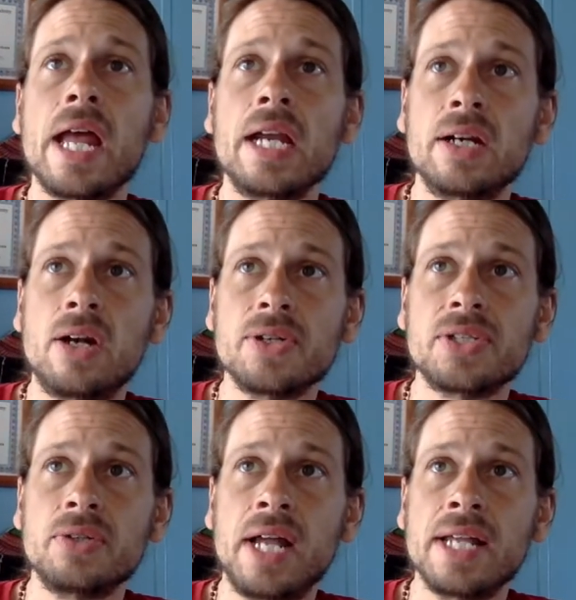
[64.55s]
And it
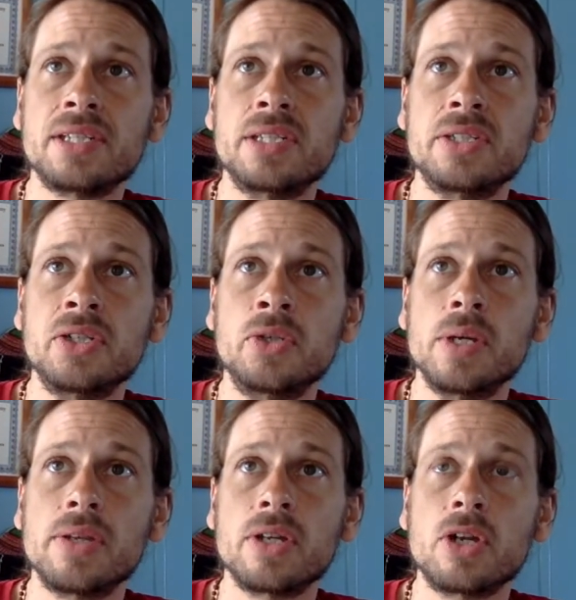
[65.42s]
also has to do
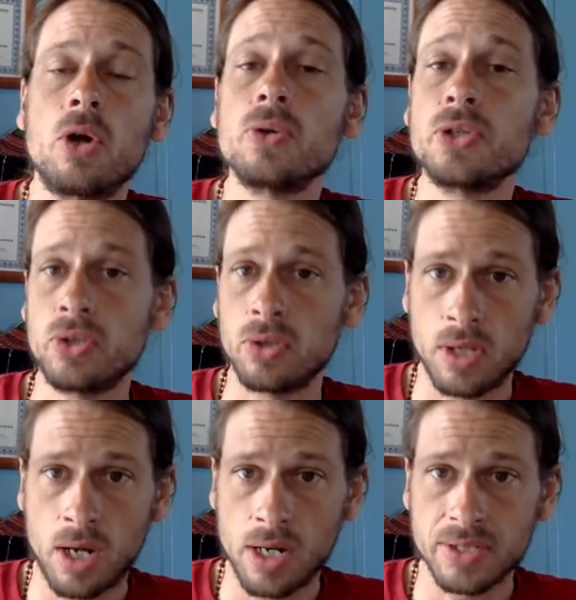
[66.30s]
with
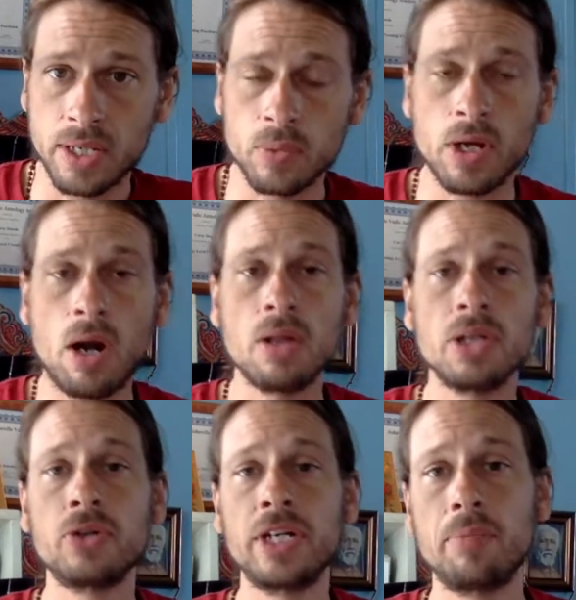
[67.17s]
cultural laws that we all
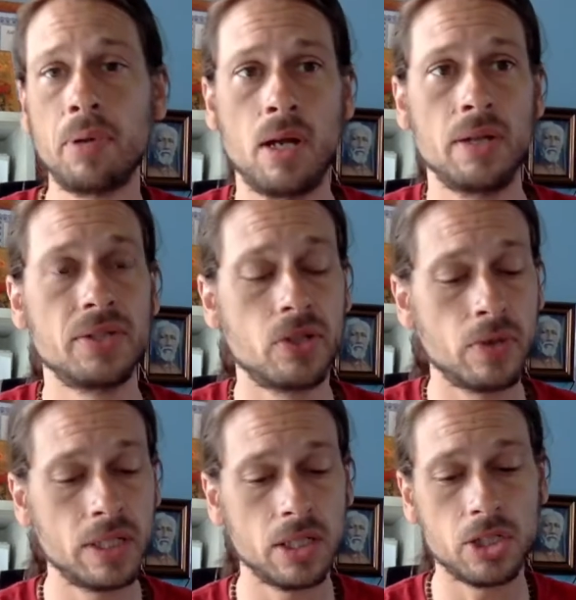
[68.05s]
agree upon.
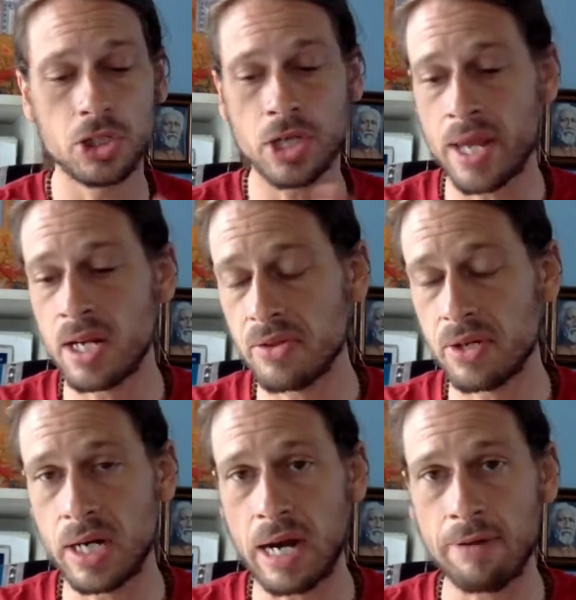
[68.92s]
So in China,
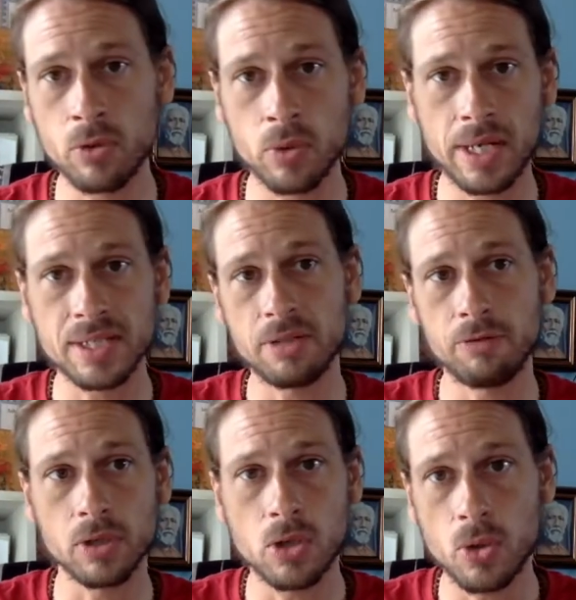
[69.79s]
there everyone has a
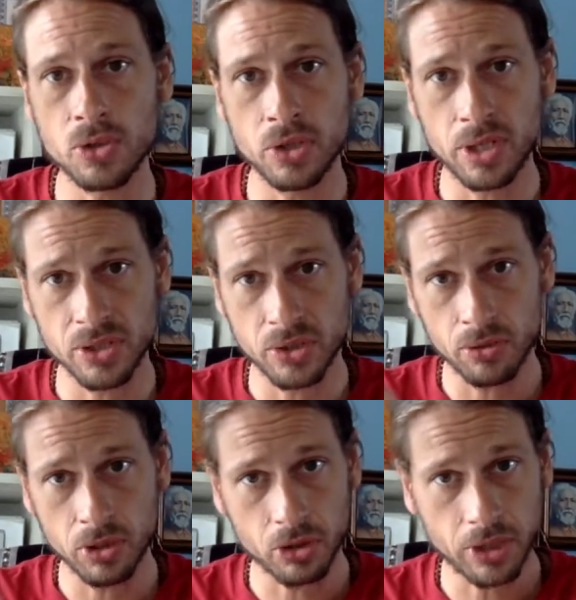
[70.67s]
different culture there,
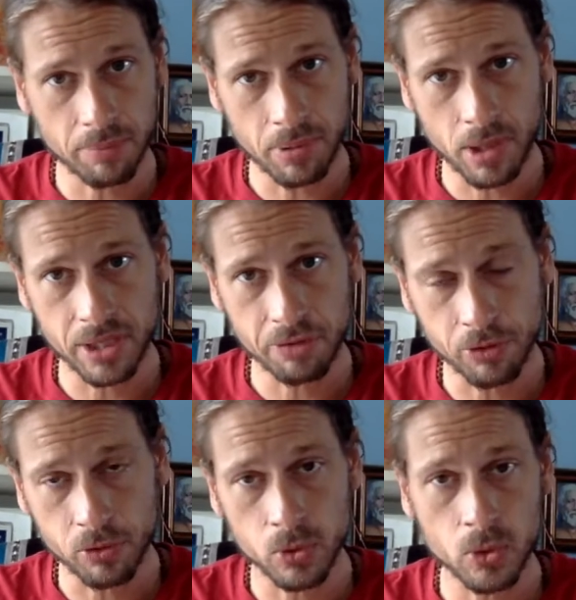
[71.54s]
so they'll agree upon
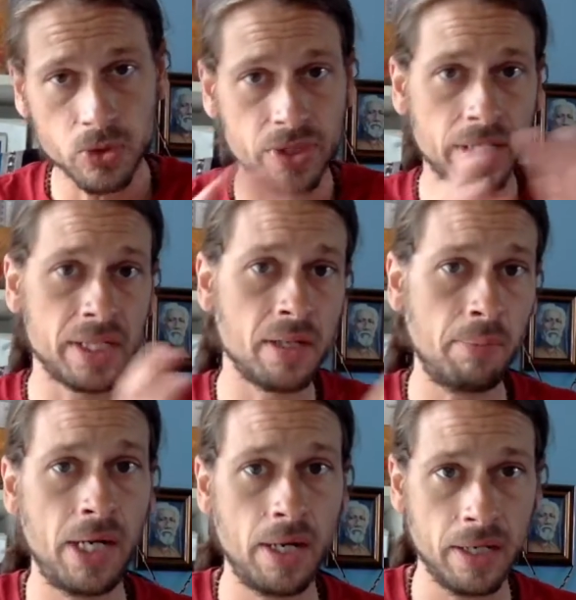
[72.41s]
different rules than in
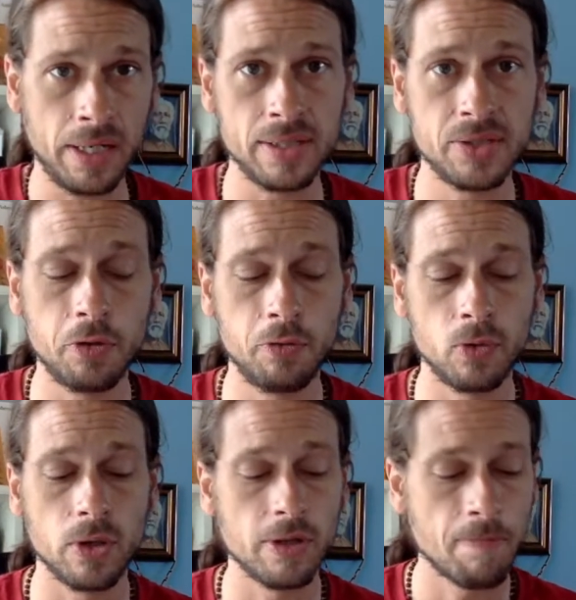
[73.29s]
America and so
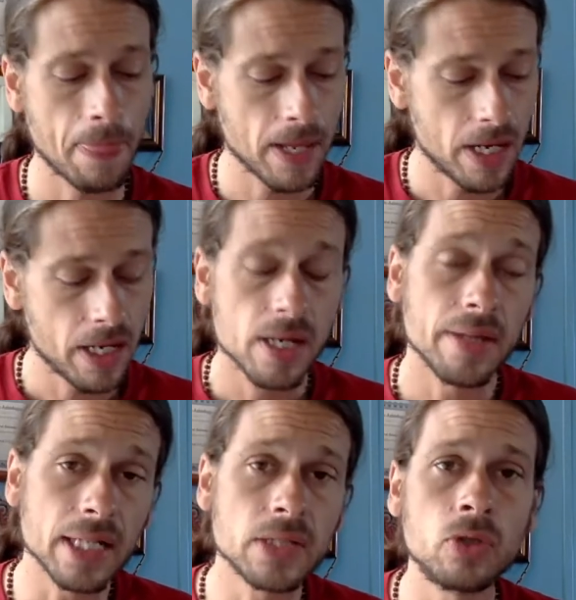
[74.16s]
forth.
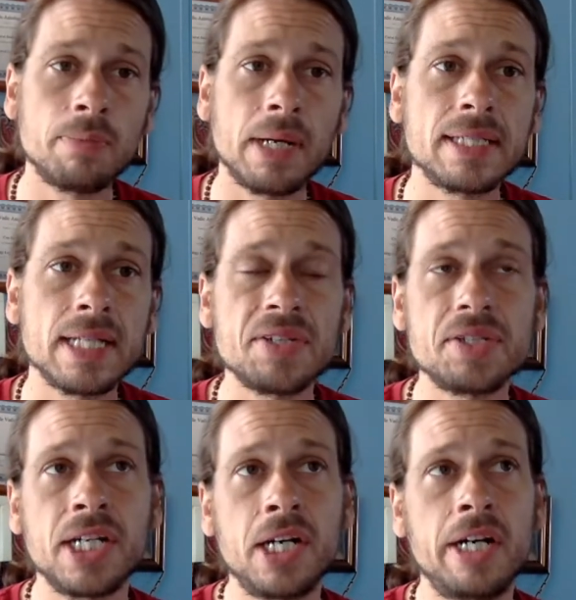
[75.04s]
That's ruled by
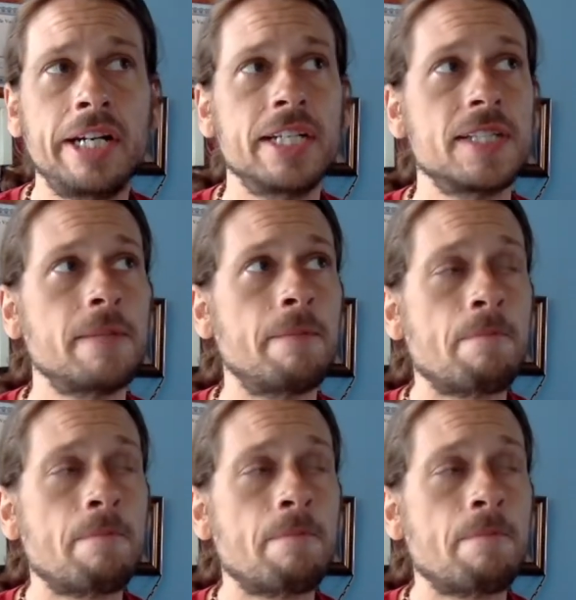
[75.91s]
Sagittarius.